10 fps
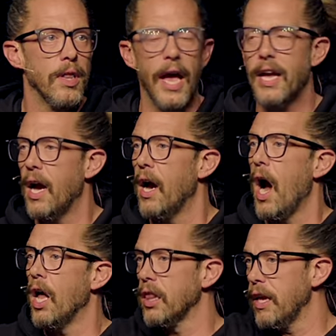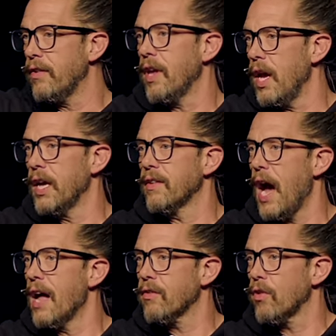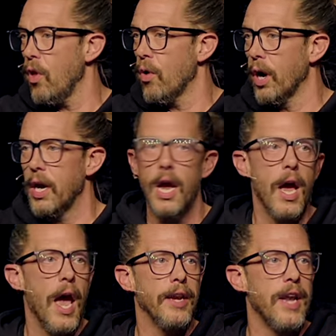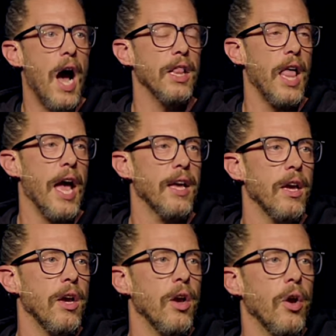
Like Alyssa is God's glory, not like,